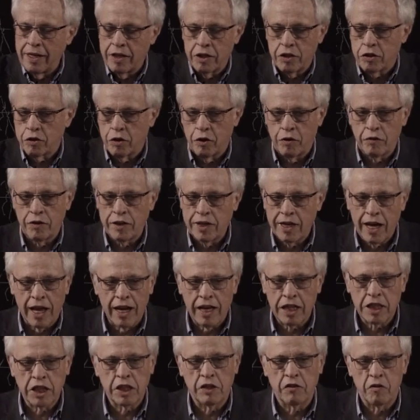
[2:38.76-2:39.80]
could solve the
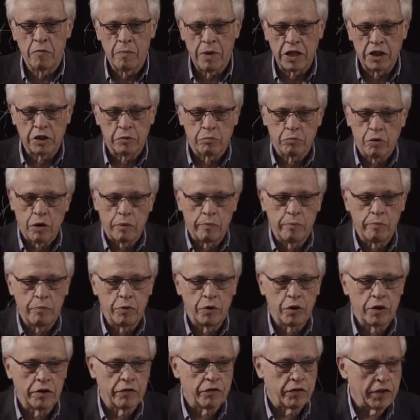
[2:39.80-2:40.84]
galaxy formation problem
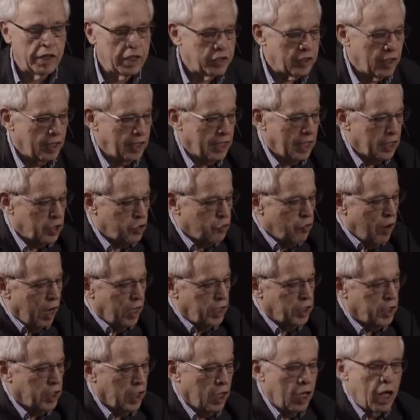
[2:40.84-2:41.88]
beautifully, suddenly get
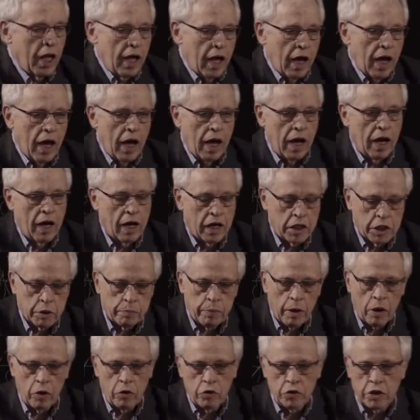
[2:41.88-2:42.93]
structure, as
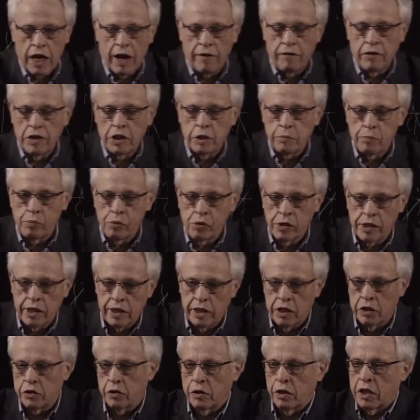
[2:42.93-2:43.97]
opposed to having to put
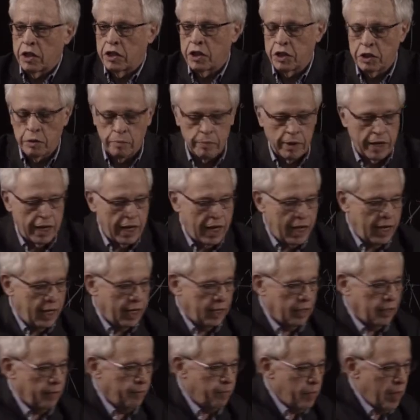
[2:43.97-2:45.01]
initial conditions in by
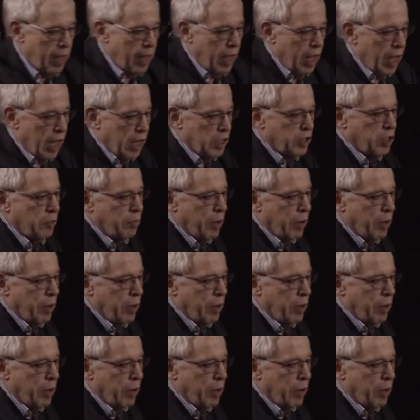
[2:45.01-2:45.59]
hand. And so